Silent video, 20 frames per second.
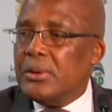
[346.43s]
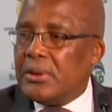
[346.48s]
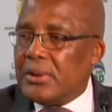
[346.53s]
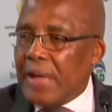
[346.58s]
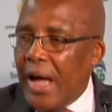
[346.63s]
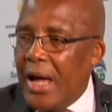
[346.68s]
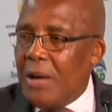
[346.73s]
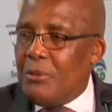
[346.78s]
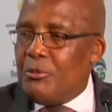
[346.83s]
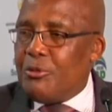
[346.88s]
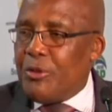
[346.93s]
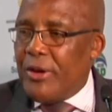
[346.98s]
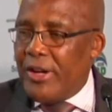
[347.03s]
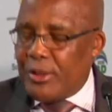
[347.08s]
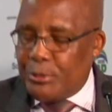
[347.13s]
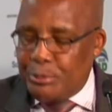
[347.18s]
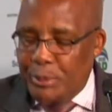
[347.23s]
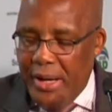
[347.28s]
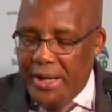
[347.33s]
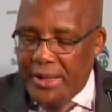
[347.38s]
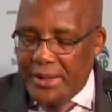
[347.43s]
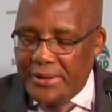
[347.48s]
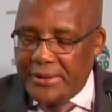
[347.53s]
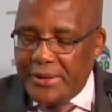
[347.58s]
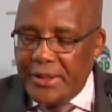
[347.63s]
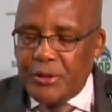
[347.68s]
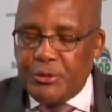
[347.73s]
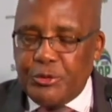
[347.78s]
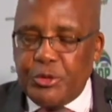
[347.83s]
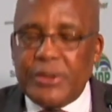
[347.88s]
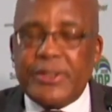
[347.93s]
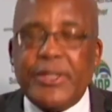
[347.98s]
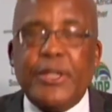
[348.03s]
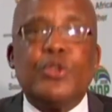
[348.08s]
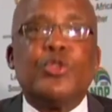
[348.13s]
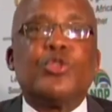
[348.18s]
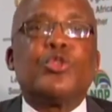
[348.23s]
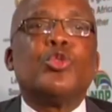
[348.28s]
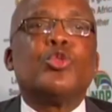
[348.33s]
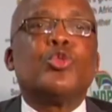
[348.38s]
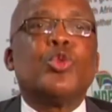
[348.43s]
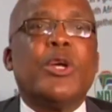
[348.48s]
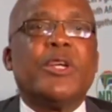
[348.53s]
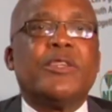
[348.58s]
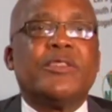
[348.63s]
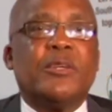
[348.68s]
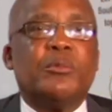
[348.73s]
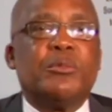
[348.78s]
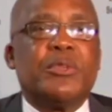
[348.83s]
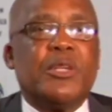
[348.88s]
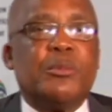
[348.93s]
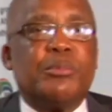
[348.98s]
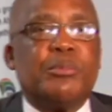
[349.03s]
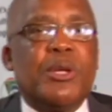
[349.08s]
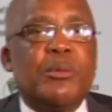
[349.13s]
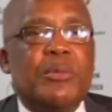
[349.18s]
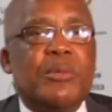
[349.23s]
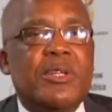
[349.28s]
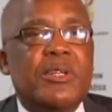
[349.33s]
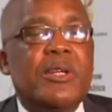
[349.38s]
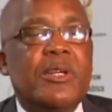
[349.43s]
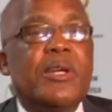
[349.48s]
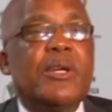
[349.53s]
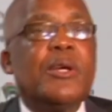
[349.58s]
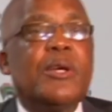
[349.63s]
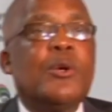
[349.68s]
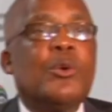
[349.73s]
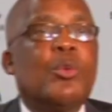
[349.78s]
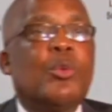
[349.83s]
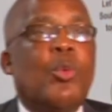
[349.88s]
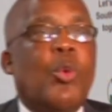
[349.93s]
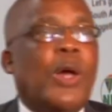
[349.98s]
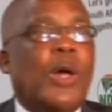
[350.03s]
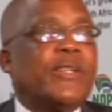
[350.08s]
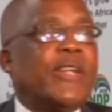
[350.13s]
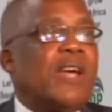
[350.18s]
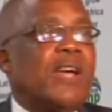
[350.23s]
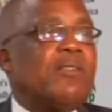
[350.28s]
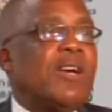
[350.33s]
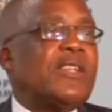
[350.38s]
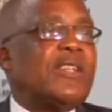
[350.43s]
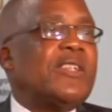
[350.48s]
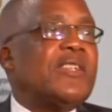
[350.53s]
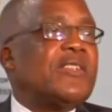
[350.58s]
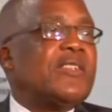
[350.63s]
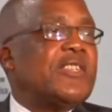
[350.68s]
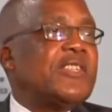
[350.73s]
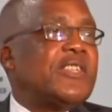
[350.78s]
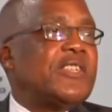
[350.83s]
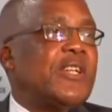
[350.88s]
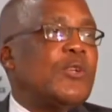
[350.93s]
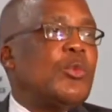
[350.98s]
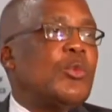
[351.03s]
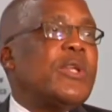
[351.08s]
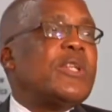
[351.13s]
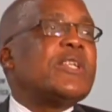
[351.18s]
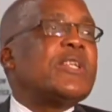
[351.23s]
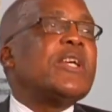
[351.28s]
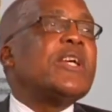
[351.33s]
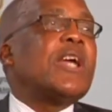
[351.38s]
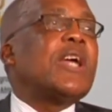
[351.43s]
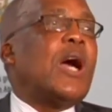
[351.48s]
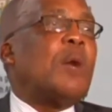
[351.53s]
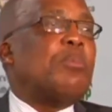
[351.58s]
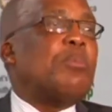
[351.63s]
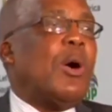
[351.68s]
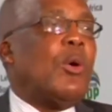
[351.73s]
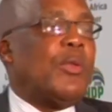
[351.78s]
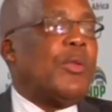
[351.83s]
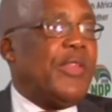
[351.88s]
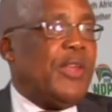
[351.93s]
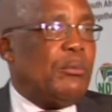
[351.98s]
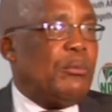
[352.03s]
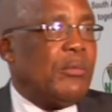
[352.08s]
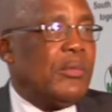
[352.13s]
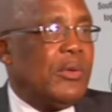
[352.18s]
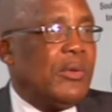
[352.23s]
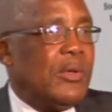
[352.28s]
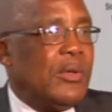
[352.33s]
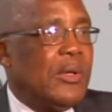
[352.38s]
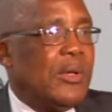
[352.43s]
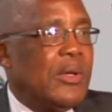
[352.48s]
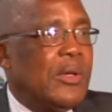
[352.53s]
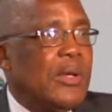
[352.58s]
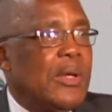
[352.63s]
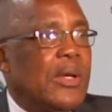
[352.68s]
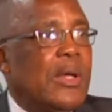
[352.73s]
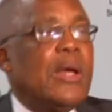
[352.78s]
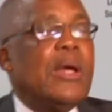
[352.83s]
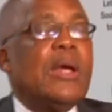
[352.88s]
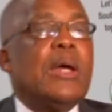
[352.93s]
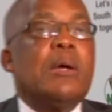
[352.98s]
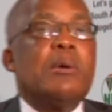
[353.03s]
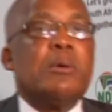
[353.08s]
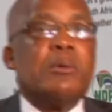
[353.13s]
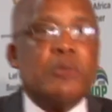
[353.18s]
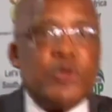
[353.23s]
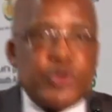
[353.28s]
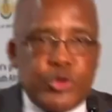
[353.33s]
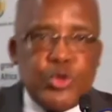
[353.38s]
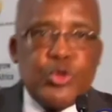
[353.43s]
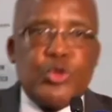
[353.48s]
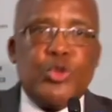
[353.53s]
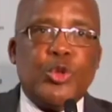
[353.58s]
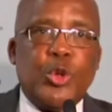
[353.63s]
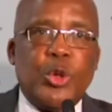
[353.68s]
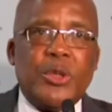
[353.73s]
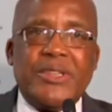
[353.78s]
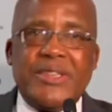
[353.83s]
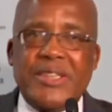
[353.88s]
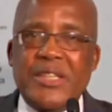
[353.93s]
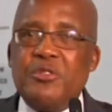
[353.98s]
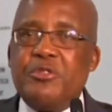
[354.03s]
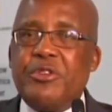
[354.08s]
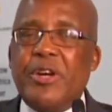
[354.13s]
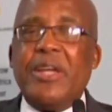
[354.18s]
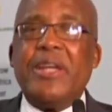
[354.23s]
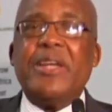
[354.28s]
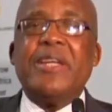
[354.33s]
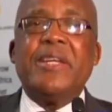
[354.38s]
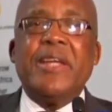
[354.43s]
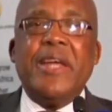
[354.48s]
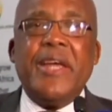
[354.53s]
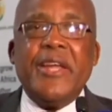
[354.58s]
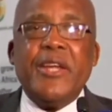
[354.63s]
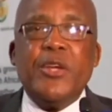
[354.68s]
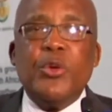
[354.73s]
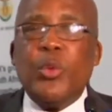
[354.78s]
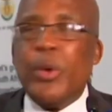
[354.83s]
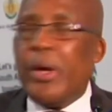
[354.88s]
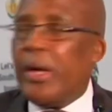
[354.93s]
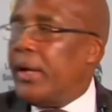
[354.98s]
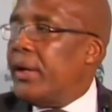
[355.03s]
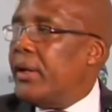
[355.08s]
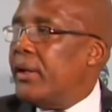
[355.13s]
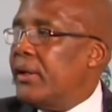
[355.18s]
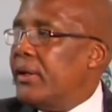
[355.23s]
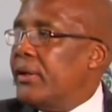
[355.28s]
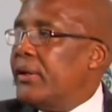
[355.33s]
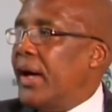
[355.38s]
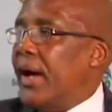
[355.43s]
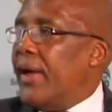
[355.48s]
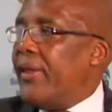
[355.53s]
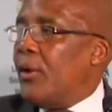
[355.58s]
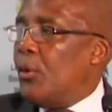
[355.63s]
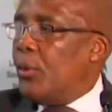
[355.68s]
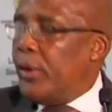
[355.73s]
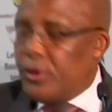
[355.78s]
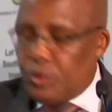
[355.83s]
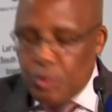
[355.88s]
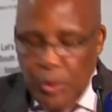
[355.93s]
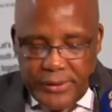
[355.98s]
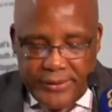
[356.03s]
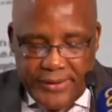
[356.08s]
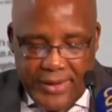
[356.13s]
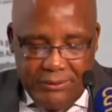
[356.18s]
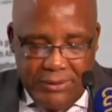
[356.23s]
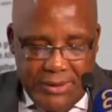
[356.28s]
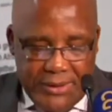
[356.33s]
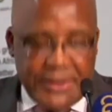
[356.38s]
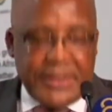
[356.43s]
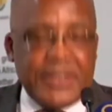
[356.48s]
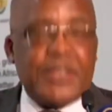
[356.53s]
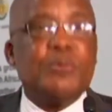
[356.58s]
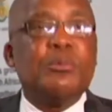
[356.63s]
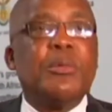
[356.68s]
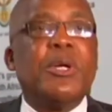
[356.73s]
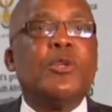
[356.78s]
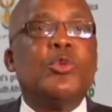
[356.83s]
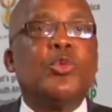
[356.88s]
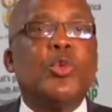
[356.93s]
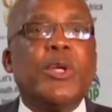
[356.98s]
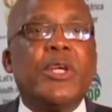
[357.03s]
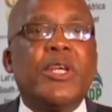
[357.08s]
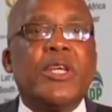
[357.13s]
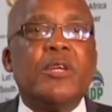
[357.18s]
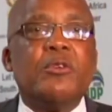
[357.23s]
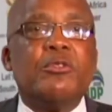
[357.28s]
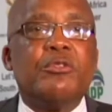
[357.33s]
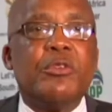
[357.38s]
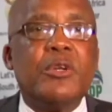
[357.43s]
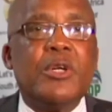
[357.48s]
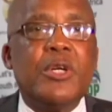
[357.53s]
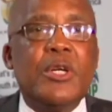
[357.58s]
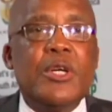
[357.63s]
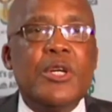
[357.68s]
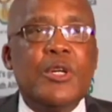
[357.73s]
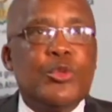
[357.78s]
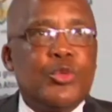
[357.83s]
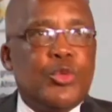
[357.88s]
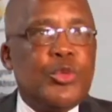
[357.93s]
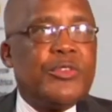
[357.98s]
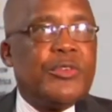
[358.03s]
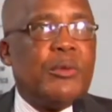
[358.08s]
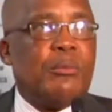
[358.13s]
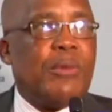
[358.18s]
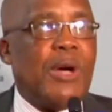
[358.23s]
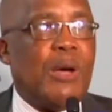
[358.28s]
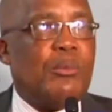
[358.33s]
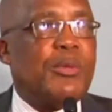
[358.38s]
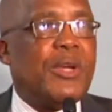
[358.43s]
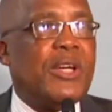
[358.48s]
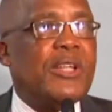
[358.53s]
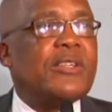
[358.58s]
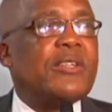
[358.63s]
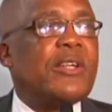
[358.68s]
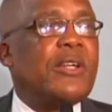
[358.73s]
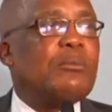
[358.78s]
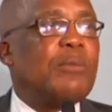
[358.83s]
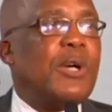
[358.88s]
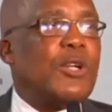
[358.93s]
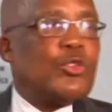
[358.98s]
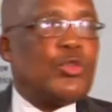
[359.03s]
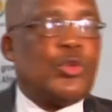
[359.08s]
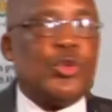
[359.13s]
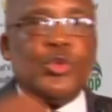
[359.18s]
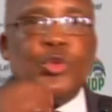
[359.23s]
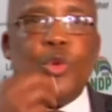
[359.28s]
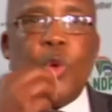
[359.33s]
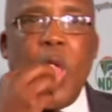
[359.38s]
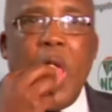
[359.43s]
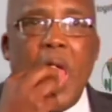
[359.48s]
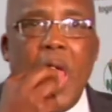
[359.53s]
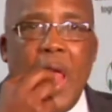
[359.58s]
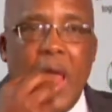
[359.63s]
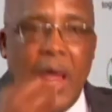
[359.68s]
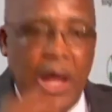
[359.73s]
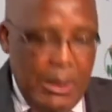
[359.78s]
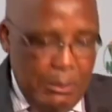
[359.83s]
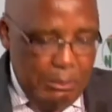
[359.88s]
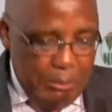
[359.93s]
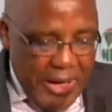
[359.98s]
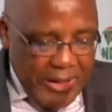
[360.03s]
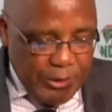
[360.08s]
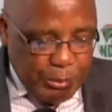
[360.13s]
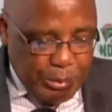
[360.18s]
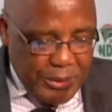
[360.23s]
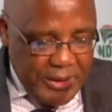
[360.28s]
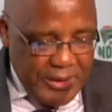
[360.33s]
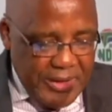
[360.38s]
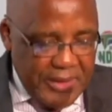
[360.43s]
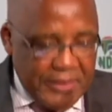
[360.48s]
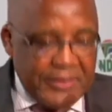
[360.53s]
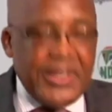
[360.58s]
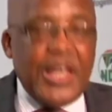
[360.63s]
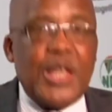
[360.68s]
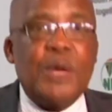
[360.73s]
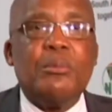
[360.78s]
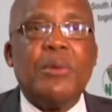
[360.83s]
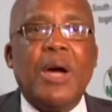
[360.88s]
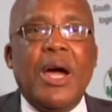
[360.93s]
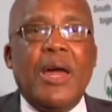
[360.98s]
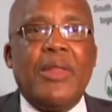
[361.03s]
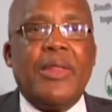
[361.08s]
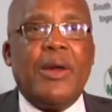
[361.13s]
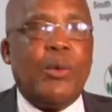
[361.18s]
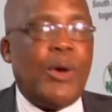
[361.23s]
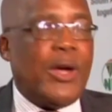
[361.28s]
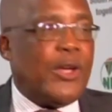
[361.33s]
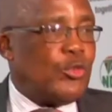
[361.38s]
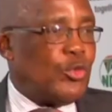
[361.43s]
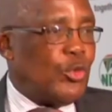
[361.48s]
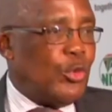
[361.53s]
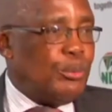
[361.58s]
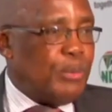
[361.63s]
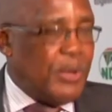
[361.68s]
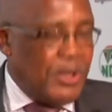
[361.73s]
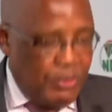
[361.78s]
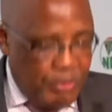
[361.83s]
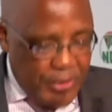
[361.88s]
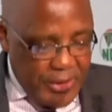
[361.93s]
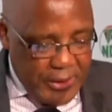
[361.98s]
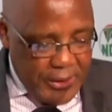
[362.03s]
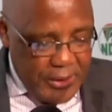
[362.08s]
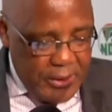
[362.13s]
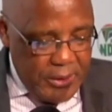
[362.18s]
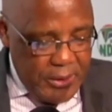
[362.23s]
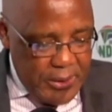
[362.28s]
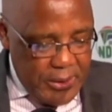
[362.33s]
time for expiry date for the Lesotho exemption permit. Whatever decision we take about them should not differ in any way. In other words, whatever treatment we give to Zimbabweans and Basotho must be the same, otherwise will be very